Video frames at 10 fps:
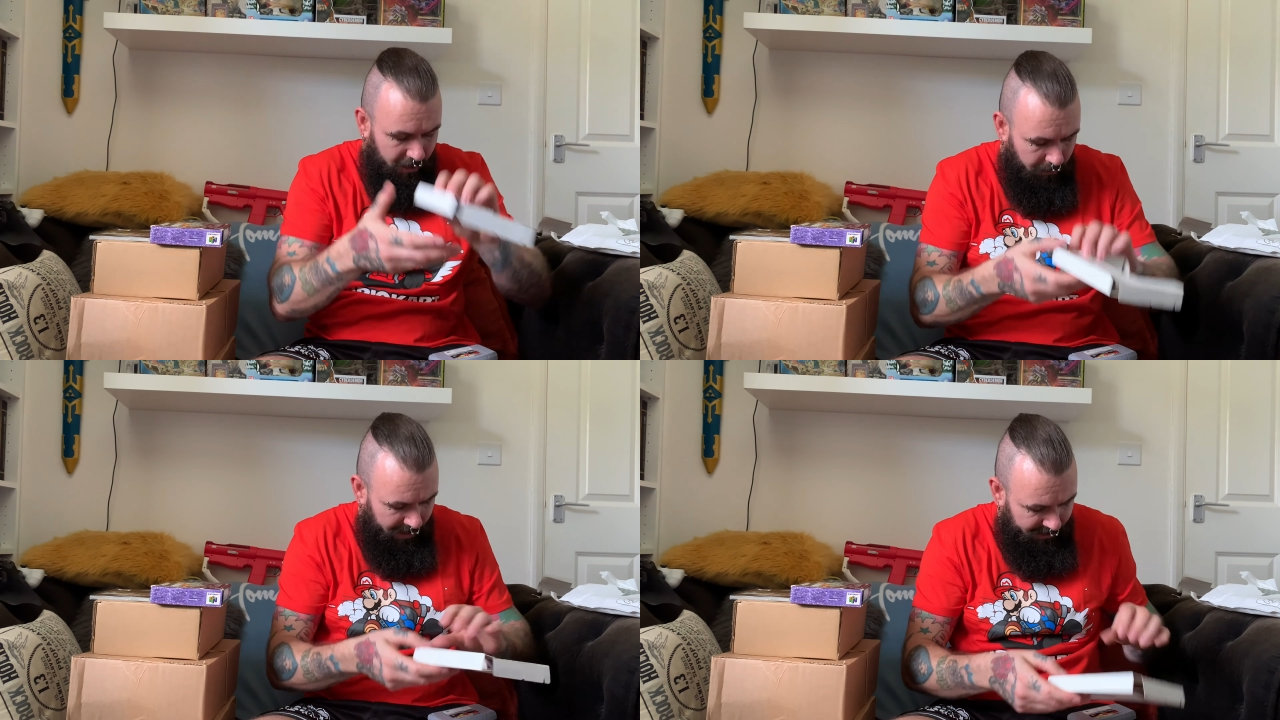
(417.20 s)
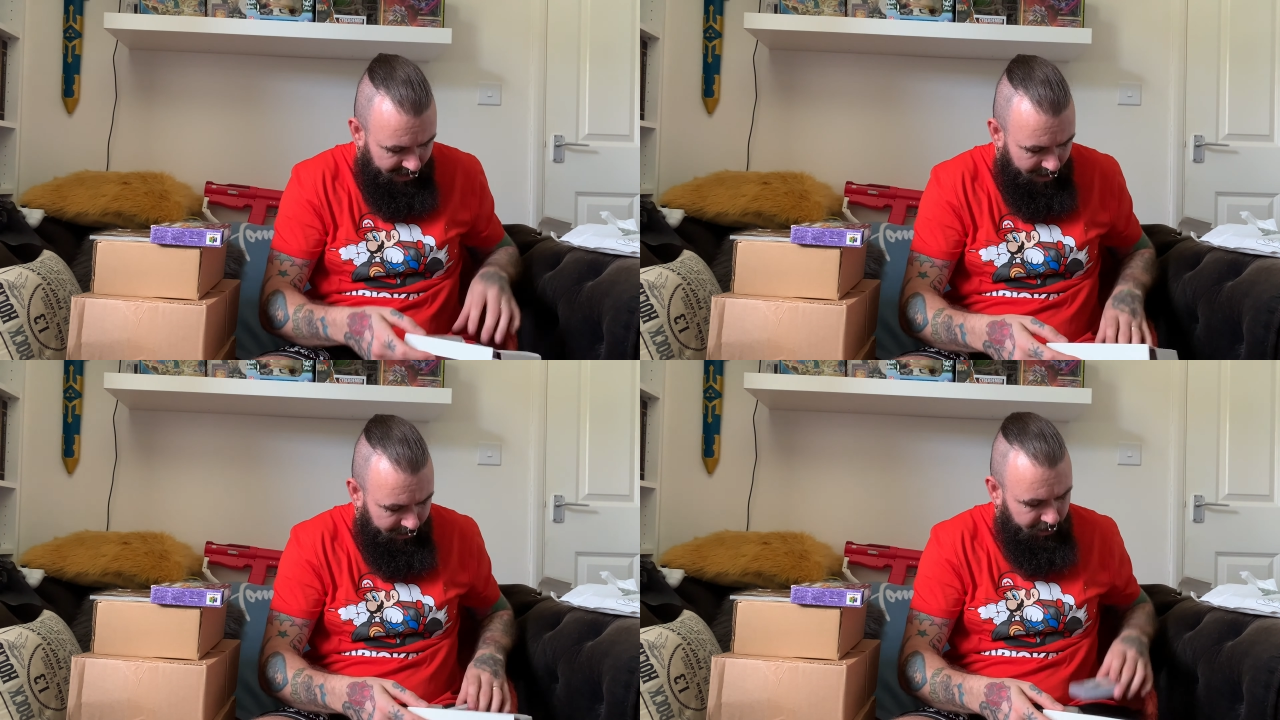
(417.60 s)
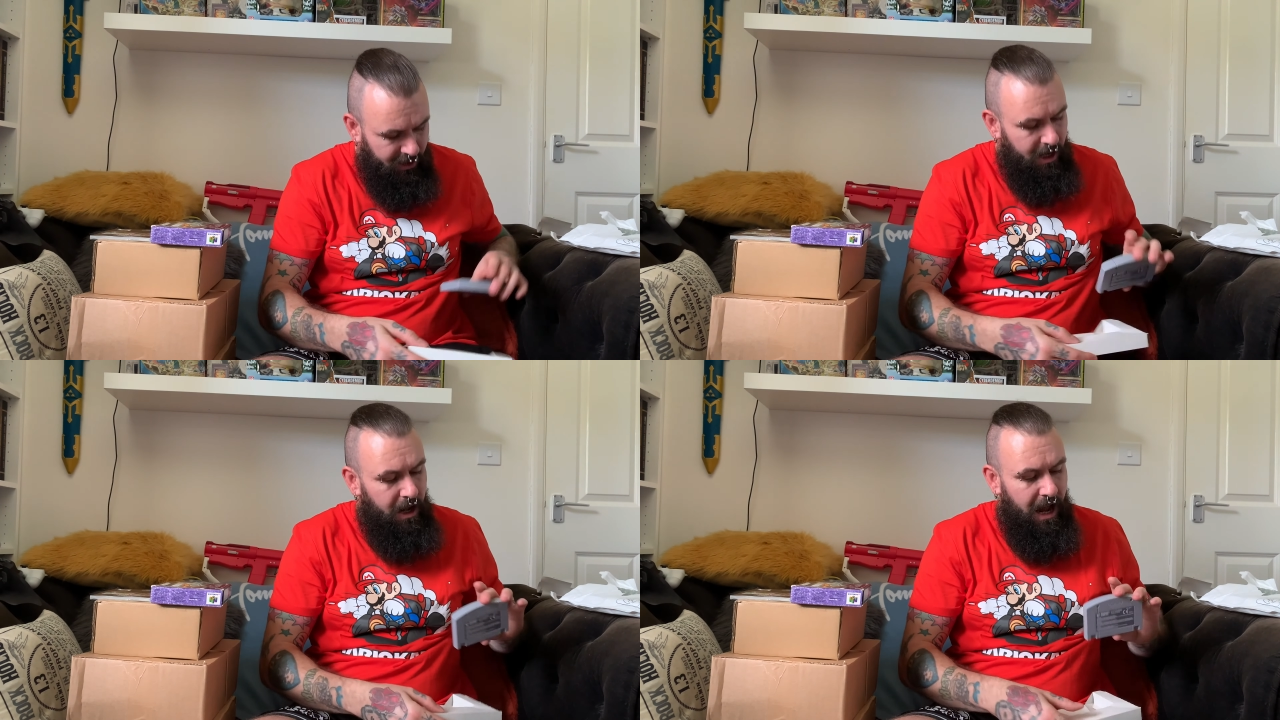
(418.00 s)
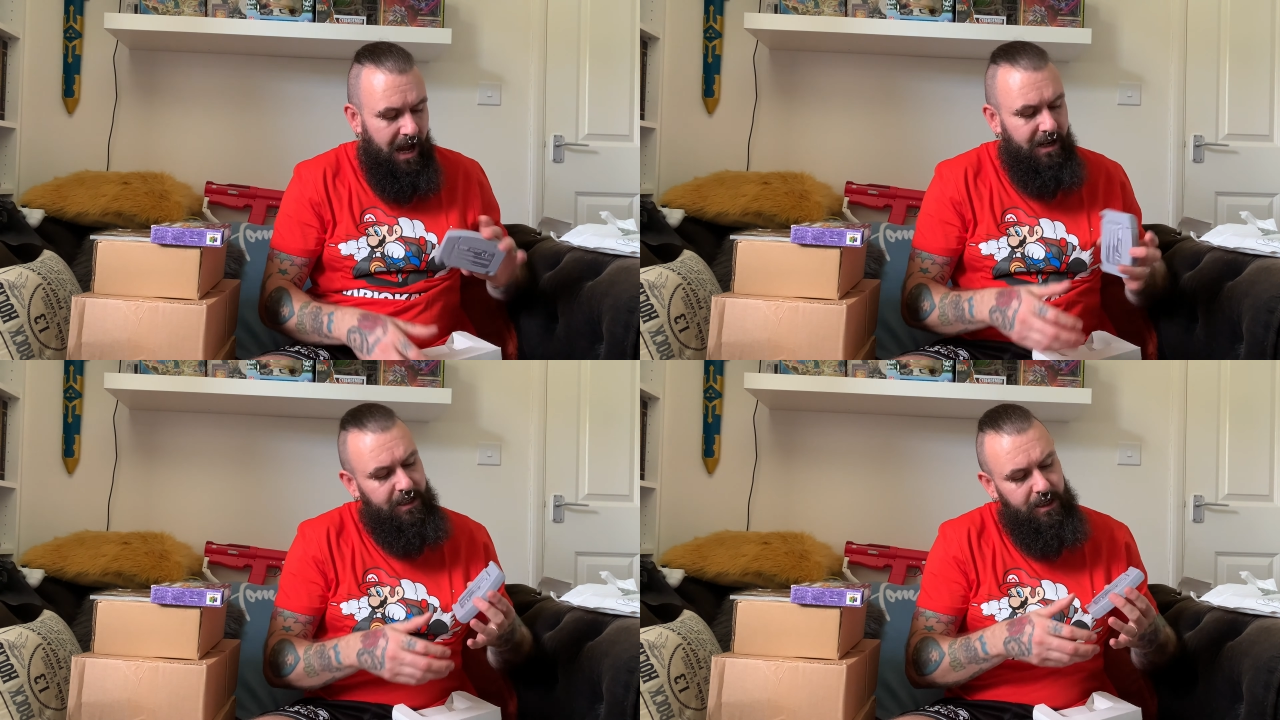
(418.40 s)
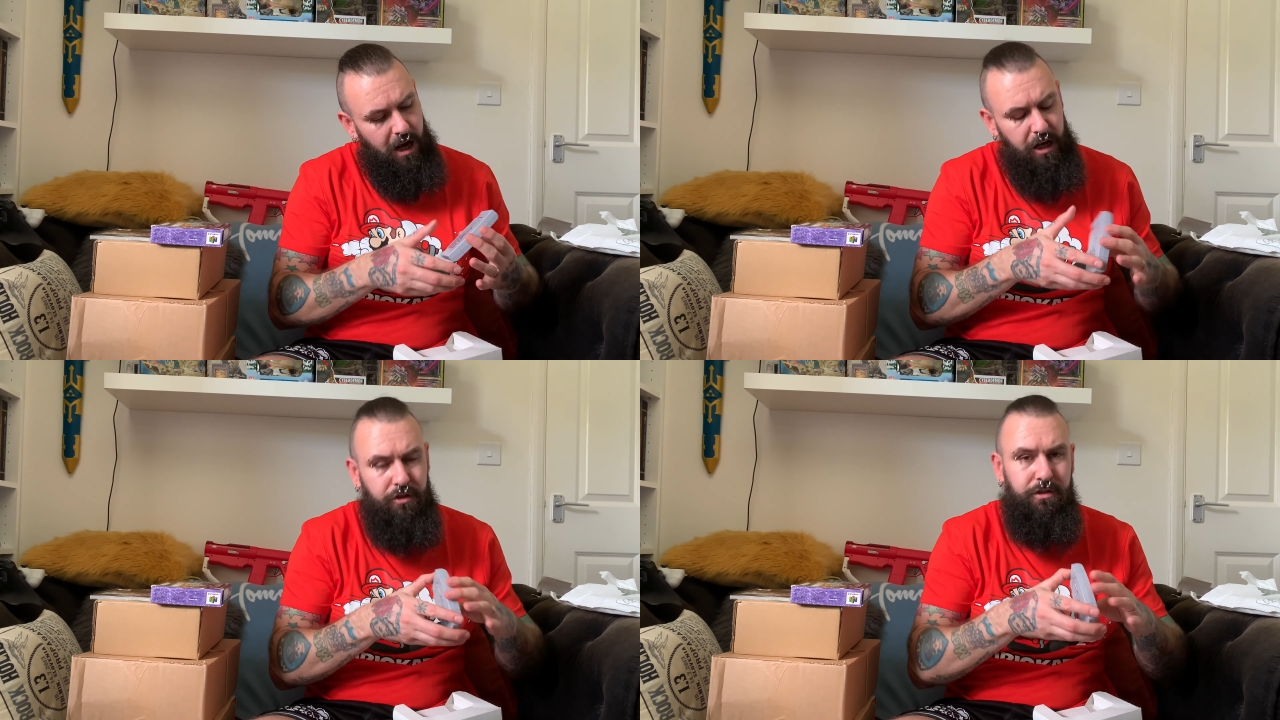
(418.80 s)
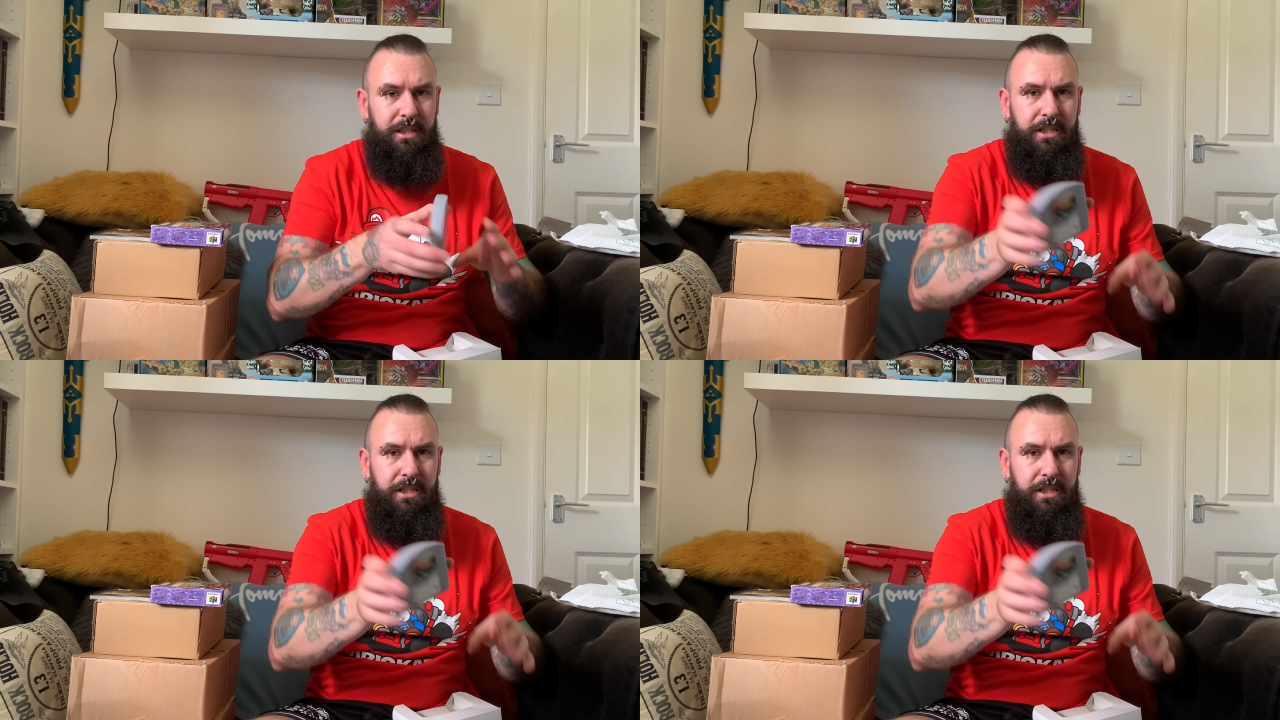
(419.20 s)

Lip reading: bit of damage, and the cartridge